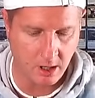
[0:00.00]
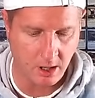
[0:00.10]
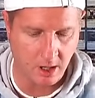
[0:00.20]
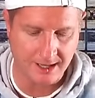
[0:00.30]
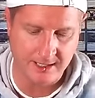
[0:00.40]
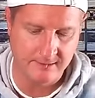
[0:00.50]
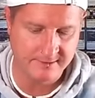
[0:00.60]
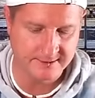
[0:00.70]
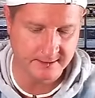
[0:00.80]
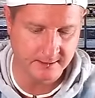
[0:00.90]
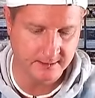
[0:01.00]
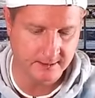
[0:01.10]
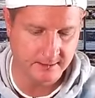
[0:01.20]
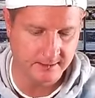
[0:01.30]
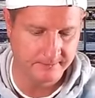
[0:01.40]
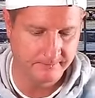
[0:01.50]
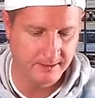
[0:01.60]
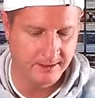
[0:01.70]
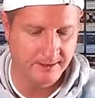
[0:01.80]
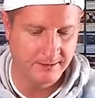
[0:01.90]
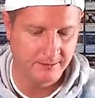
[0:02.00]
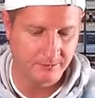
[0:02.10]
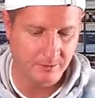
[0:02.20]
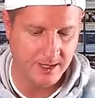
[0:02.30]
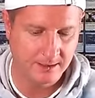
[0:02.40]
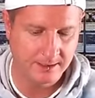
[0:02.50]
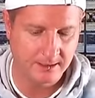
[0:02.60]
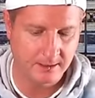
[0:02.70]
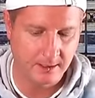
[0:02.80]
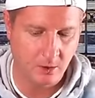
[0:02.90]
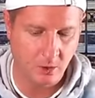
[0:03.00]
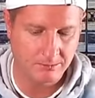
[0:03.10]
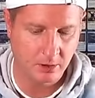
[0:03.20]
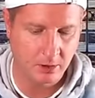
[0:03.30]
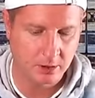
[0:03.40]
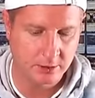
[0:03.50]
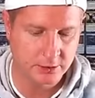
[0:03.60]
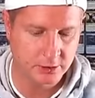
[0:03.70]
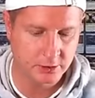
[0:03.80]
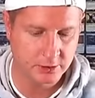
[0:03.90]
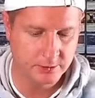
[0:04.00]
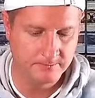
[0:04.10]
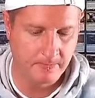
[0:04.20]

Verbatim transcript: I can't even say that. Rally at uh, Hornburg, sure, dude.